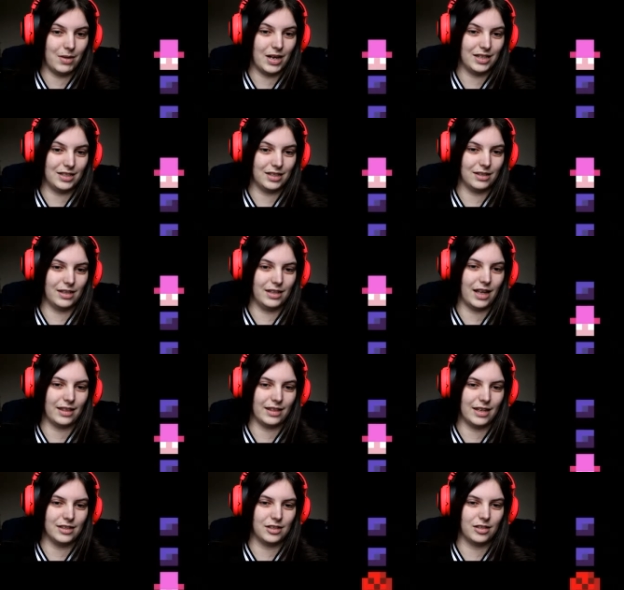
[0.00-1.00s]
basically,
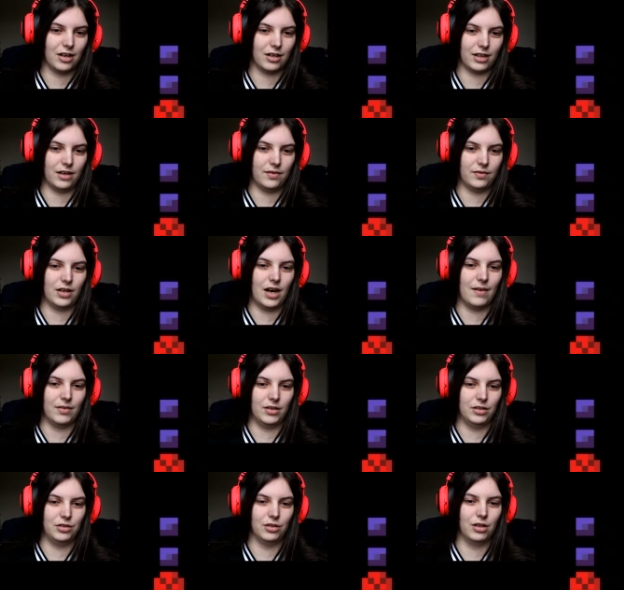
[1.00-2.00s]
that thing's stuck there
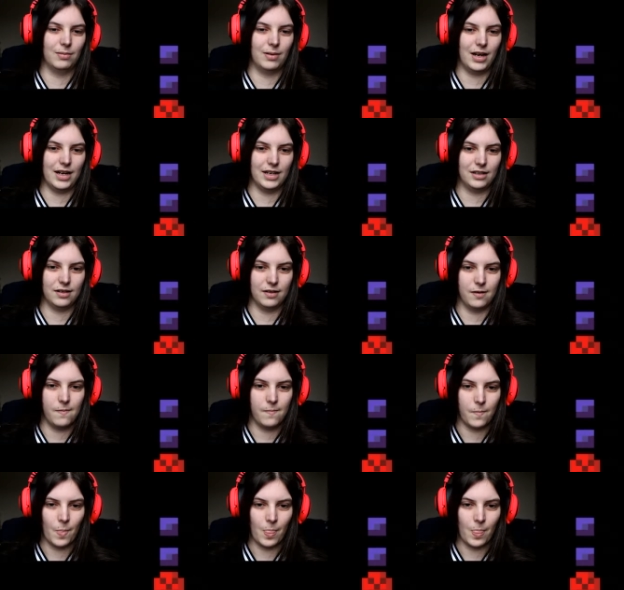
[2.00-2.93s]
forever, and so am I. So